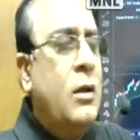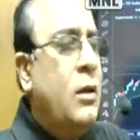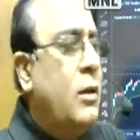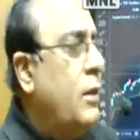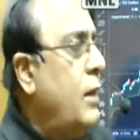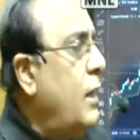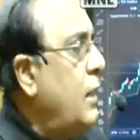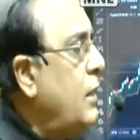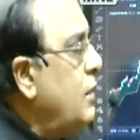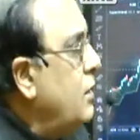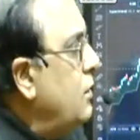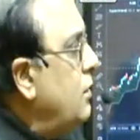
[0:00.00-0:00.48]

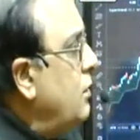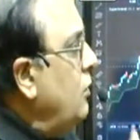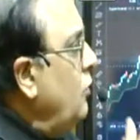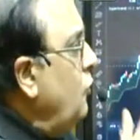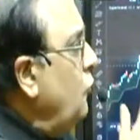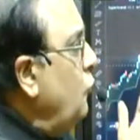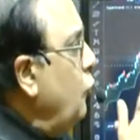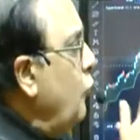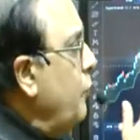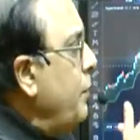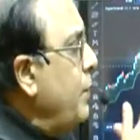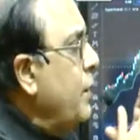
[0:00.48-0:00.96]
that the
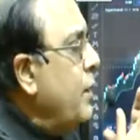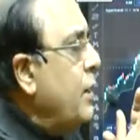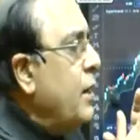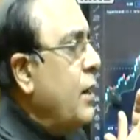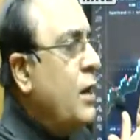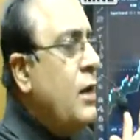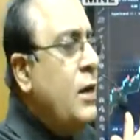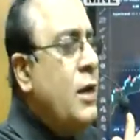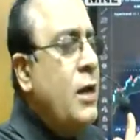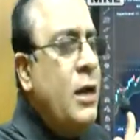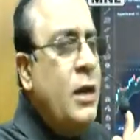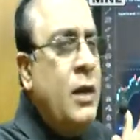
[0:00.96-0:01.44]
super
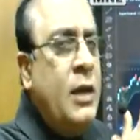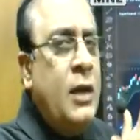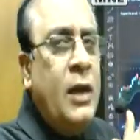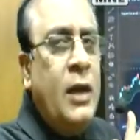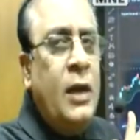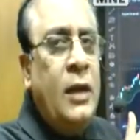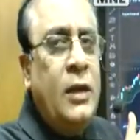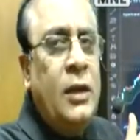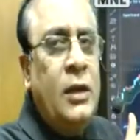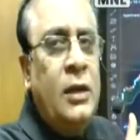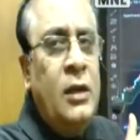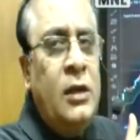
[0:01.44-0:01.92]
trend
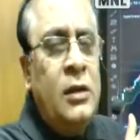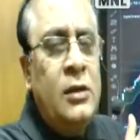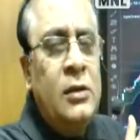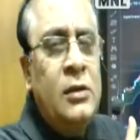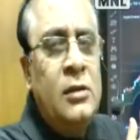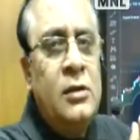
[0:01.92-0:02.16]
indicator